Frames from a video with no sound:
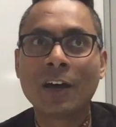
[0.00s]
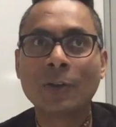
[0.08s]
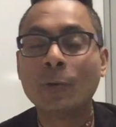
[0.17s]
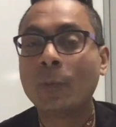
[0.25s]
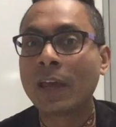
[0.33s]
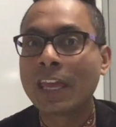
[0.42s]

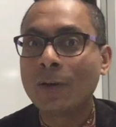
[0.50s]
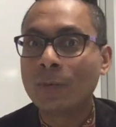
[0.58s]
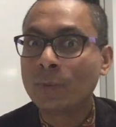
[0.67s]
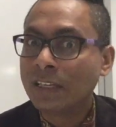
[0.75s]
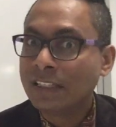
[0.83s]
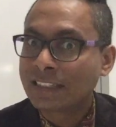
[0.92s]
the way
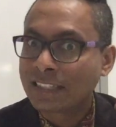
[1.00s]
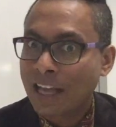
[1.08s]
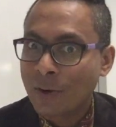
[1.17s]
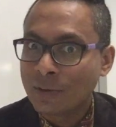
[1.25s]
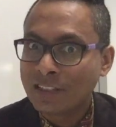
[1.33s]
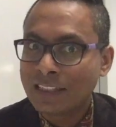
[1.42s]
we
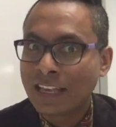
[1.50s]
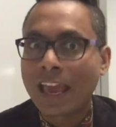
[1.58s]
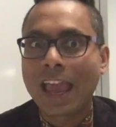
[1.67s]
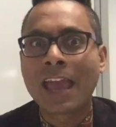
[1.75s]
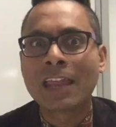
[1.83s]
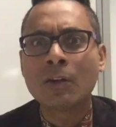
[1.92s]
sound
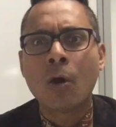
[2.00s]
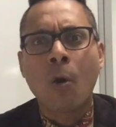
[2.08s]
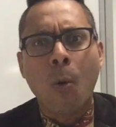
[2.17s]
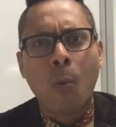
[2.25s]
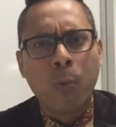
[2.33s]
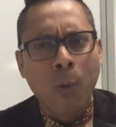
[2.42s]
and
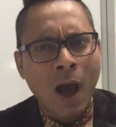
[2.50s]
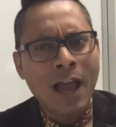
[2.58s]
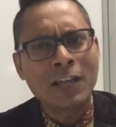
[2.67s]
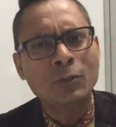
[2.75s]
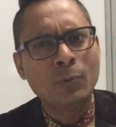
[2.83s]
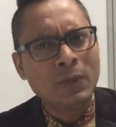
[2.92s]

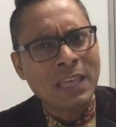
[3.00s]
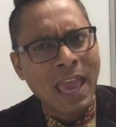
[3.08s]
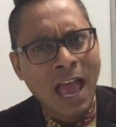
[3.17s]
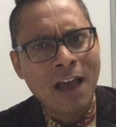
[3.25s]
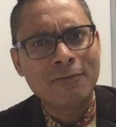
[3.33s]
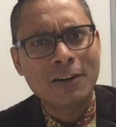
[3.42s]
why do we
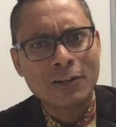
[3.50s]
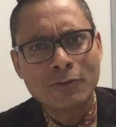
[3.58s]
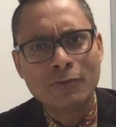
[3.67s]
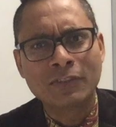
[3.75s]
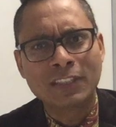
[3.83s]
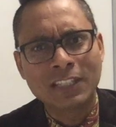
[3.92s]
have
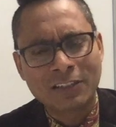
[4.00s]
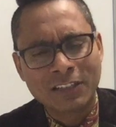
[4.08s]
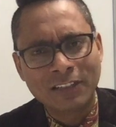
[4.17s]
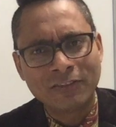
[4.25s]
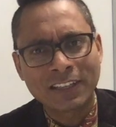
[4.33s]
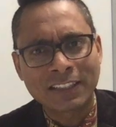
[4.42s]
acoustic
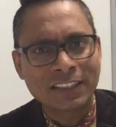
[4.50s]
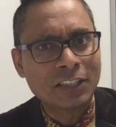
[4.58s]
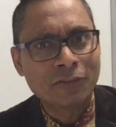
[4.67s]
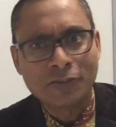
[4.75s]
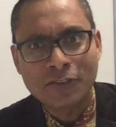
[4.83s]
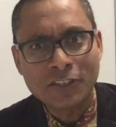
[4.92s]
reflex in the
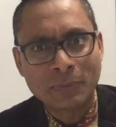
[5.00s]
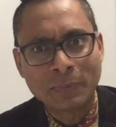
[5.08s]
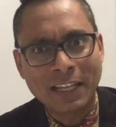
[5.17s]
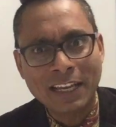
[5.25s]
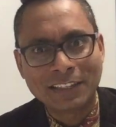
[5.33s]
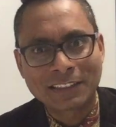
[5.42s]
first
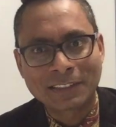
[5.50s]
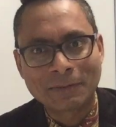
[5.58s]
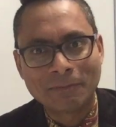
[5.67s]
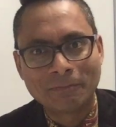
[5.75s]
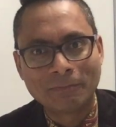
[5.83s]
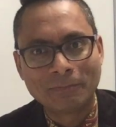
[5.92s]
place.
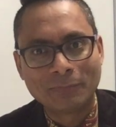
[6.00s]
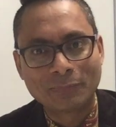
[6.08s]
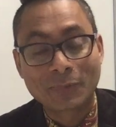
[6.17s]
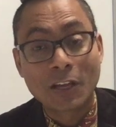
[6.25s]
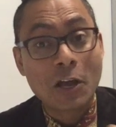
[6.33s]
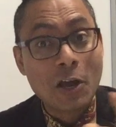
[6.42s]

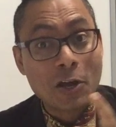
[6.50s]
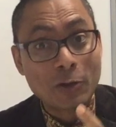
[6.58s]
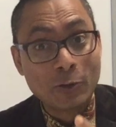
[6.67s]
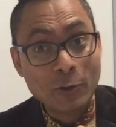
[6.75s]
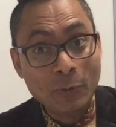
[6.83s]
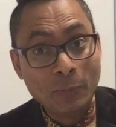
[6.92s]

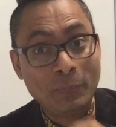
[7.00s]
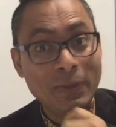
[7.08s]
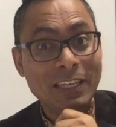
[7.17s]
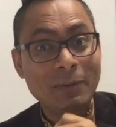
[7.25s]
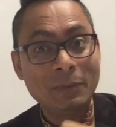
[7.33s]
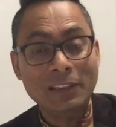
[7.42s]
Group
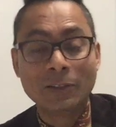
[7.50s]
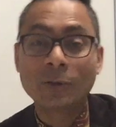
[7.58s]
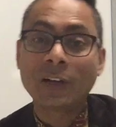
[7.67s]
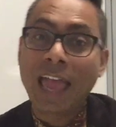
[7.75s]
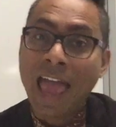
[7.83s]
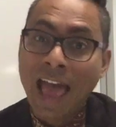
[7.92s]
B will
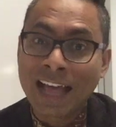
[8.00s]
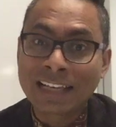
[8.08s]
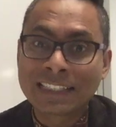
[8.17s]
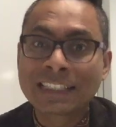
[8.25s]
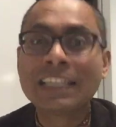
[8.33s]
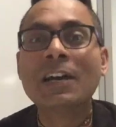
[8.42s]
look
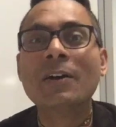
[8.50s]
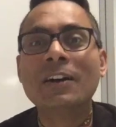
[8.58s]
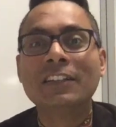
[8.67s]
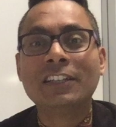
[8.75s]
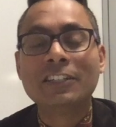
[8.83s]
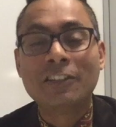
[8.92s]
at
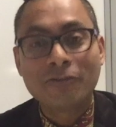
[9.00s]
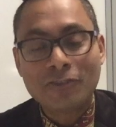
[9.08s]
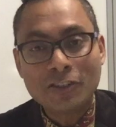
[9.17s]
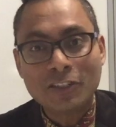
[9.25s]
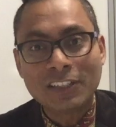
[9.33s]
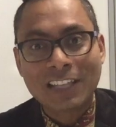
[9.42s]
the
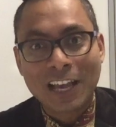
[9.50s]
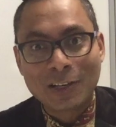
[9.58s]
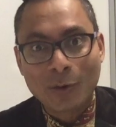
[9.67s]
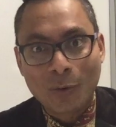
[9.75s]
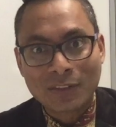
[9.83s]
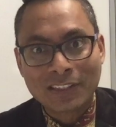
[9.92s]
differential
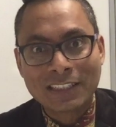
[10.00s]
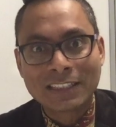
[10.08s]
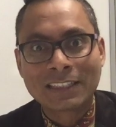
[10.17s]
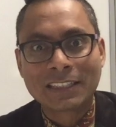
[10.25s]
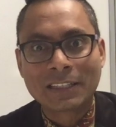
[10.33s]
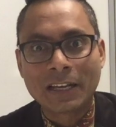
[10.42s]

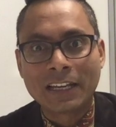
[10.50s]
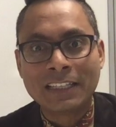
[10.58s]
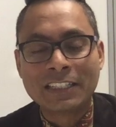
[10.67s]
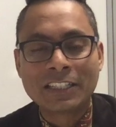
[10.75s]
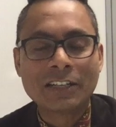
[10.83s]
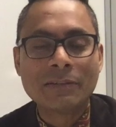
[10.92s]
diagnosis
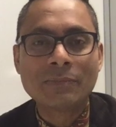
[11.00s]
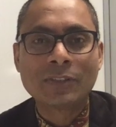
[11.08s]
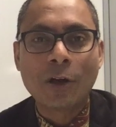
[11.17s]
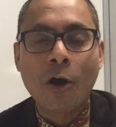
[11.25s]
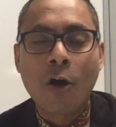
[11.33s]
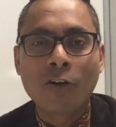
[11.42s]
in terms
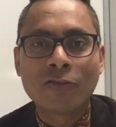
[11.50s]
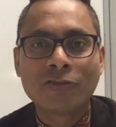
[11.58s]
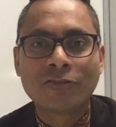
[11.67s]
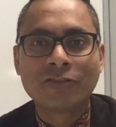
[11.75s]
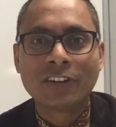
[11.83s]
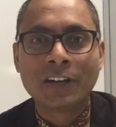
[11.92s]
of
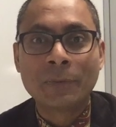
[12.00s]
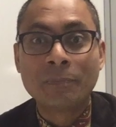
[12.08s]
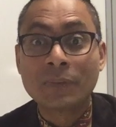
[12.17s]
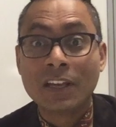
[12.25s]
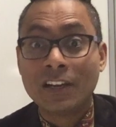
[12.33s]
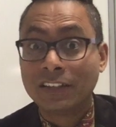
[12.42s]

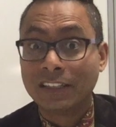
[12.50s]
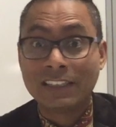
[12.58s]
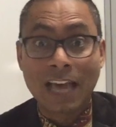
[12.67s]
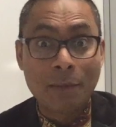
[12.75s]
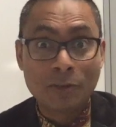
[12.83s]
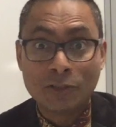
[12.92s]
the
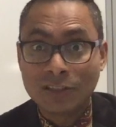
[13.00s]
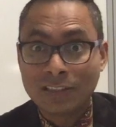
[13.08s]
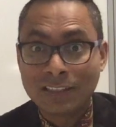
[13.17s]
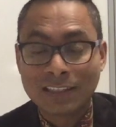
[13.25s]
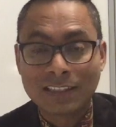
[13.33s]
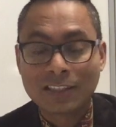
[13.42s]

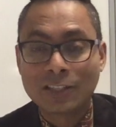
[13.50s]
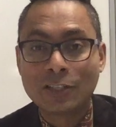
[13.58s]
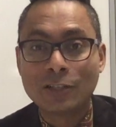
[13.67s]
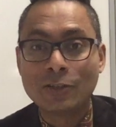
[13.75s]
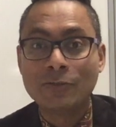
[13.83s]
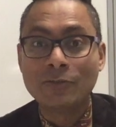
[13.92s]
damages
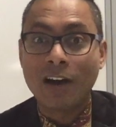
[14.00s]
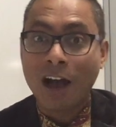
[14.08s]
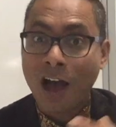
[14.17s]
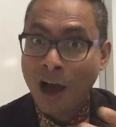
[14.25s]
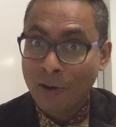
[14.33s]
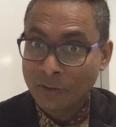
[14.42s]
to
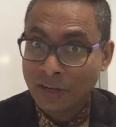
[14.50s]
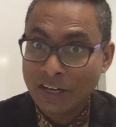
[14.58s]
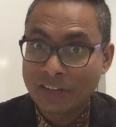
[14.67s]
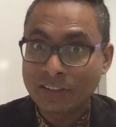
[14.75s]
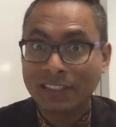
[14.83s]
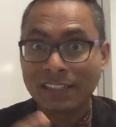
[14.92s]
outer
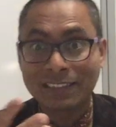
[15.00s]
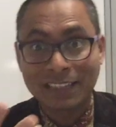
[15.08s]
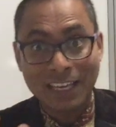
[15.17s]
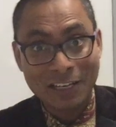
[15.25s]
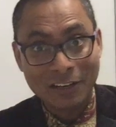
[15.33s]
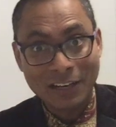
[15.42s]
hair cells,
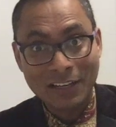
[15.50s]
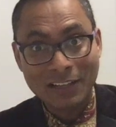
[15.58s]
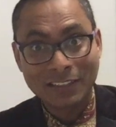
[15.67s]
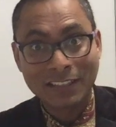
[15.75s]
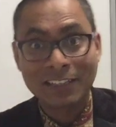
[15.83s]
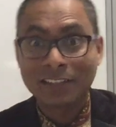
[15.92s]
inner hair
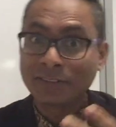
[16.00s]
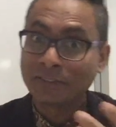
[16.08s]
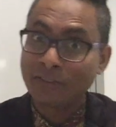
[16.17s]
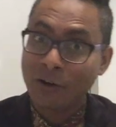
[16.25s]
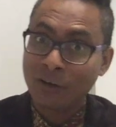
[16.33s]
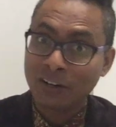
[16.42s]
cells,
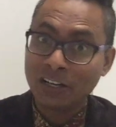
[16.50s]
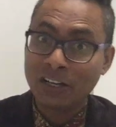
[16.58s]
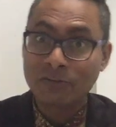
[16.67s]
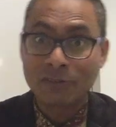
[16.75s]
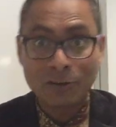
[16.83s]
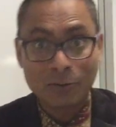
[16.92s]

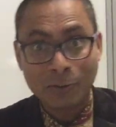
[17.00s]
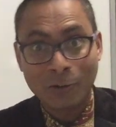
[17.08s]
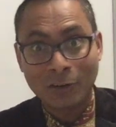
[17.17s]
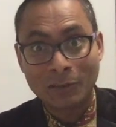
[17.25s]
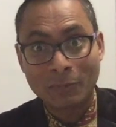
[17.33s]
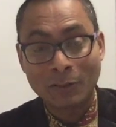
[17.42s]
cochlear,
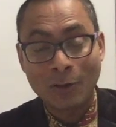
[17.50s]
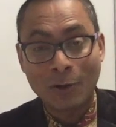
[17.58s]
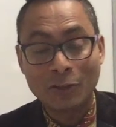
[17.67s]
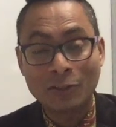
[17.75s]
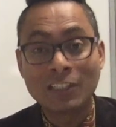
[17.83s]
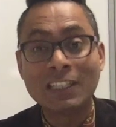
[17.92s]
retrocochlear
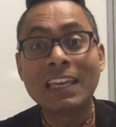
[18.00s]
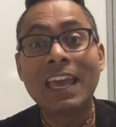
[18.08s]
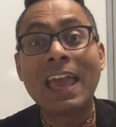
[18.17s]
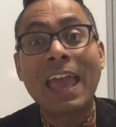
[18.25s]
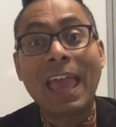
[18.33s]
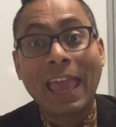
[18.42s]
pathology,
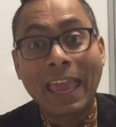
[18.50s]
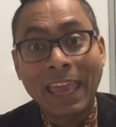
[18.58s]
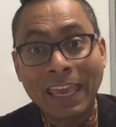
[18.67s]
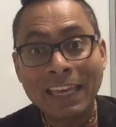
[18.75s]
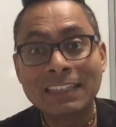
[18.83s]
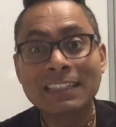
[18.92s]

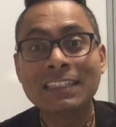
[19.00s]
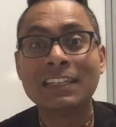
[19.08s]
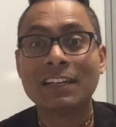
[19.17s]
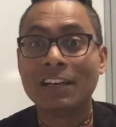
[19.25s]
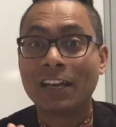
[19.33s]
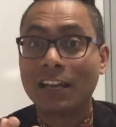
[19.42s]
and
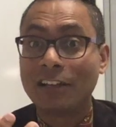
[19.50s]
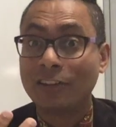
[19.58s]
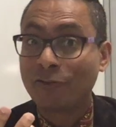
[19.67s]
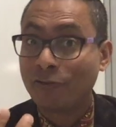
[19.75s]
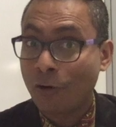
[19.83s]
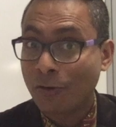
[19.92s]

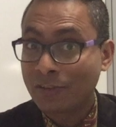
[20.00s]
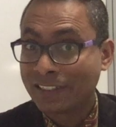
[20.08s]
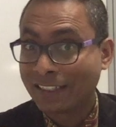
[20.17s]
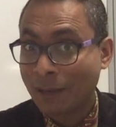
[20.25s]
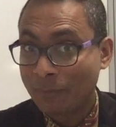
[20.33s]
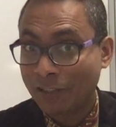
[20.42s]
the
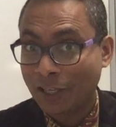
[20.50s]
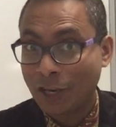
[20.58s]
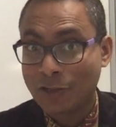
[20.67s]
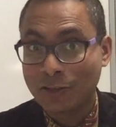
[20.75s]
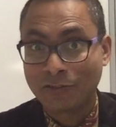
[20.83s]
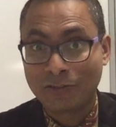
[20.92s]
forensic
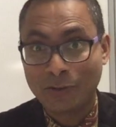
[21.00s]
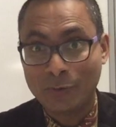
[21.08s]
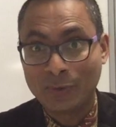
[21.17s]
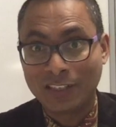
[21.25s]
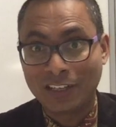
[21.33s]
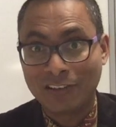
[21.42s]
application of
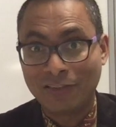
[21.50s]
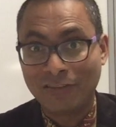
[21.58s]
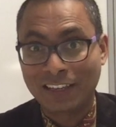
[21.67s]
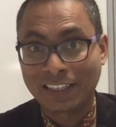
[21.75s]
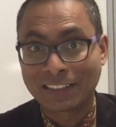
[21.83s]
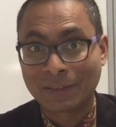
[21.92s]
acoustic
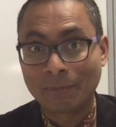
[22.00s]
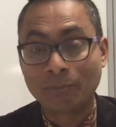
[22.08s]
reflex.